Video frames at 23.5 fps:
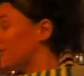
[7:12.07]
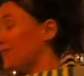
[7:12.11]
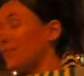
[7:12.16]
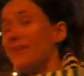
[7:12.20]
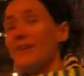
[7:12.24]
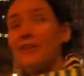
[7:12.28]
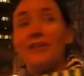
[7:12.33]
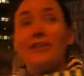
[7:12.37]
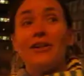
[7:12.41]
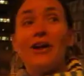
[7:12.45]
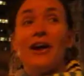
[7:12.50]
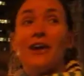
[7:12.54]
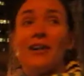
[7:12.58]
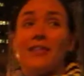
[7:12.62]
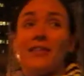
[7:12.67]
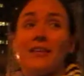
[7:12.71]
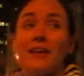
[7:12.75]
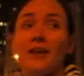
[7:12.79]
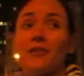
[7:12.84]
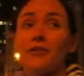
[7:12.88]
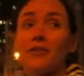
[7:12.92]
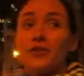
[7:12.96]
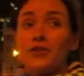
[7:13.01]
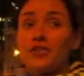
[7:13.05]
I think a lot of
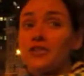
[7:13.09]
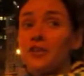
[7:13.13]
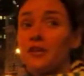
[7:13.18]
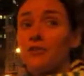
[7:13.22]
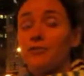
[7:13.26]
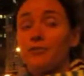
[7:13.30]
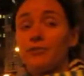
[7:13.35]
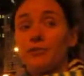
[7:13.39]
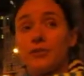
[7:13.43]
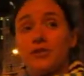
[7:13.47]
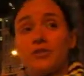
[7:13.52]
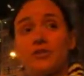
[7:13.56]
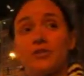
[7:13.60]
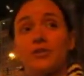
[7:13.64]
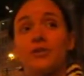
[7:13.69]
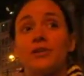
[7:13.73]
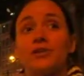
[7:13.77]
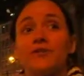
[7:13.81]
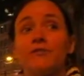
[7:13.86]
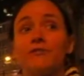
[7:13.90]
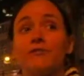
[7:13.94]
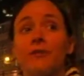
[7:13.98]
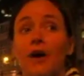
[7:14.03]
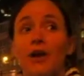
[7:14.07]
the other stuff would sort
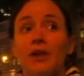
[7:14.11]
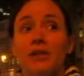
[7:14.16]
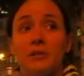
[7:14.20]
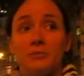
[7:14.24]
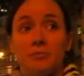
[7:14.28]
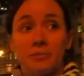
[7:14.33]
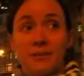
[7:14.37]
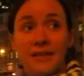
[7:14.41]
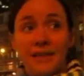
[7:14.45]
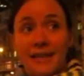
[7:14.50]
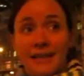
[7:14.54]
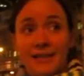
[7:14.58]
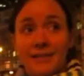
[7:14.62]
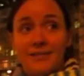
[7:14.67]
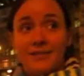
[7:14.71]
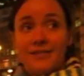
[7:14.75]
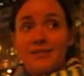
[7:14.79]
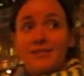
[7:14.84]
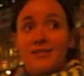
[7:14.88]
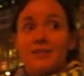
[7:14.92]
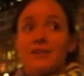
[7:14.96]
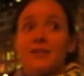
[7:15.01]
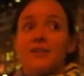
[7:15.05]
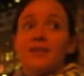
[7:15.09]
of fall in
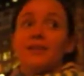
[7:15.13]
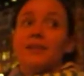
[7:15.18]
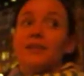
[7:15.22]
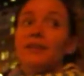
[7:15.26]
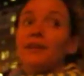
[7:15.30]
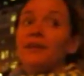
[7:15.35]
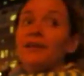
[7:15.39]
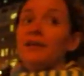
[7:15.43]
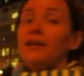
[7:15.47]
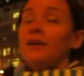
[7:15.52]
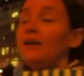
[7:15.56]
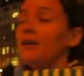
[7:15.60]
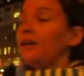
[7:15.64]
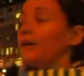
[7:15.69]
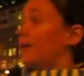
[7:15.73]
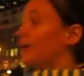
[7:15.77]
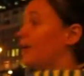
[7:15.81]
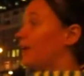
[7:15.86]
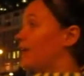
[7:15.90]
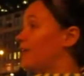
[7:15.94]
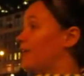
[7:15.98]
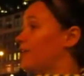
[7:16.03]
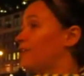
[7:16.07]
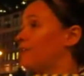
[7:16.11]
place
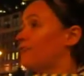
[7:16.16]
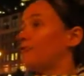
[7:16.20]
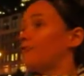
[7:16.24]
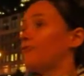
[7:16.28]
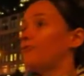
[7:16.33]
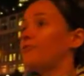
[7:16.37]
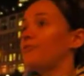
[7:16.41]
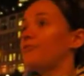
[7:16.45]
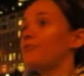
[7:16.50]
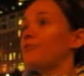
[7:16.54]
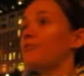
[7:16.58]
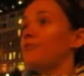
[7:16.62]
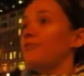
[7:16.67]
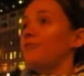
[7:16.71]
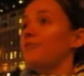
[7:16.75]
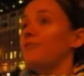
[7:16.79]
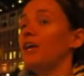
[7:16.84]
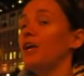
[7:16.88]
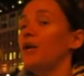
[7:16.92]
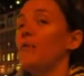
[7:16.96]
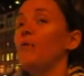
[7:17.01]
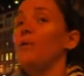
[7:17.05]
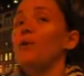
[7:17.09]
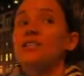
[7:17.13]
if
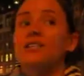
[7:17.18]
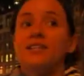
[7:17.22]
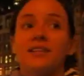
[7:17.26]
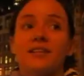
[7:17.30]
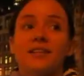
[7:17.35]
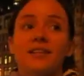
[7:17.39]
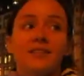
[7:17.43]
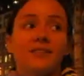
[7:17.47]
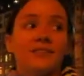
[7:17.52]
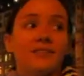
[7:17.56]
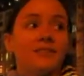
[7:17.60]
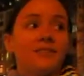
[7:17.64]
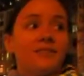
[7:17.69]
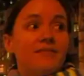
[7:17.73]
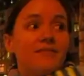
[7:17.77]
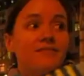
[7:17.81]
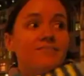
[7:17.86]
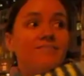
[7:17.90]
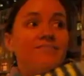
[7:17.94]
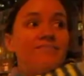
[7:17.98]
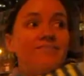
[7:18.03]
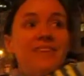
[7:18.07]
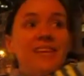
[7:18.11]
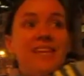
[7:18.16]
it wasn't
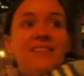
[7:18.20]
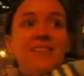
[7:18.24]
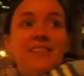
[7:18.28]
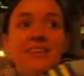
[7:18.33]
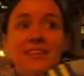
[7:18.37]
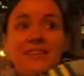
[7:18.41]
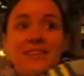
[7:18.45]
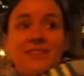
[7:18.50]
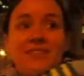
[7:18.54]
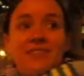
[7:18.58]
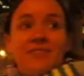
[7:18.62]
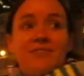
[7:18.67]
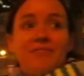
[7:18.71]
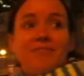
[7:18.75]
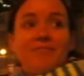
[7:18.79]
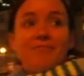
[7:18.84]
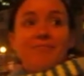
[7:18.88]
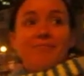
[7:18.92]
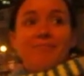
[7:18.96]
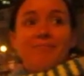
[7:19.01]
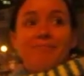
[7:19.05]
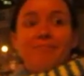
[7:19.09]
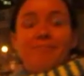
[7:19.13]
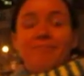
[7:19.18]
in this
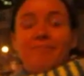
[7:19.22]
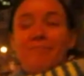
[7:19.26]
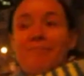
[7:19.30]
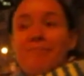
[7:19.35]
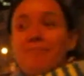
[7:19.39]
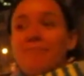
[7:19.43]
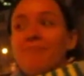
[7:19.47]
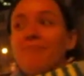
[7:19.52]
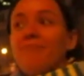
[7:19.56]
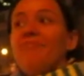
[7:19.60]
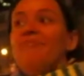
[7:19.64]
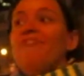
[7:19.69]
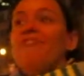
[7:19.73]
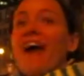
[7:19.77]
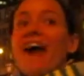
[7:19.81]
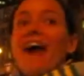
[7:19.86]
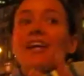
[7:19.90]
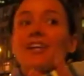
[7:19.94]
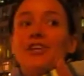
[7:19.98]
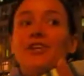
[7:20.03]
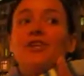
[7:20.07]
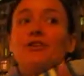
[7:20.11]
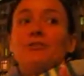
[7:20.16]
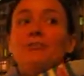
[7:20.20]

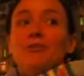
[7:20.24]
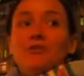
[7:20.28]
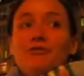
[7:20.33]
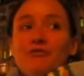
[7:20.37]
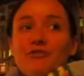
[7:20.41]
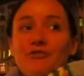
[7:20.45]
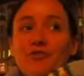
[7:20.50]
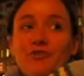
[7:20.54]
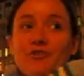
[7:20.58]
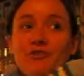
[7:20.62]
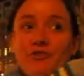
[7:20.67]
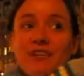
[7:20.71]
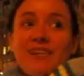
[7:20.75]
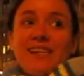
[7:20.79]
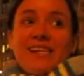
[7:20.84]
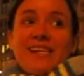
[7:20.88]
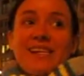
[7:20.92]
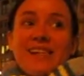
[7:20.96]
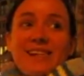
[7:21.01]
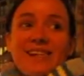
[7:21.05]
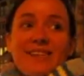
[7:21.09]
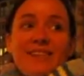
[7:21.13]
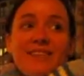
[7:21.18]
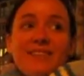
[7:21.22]
vacuum of
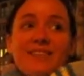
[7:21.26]
greed.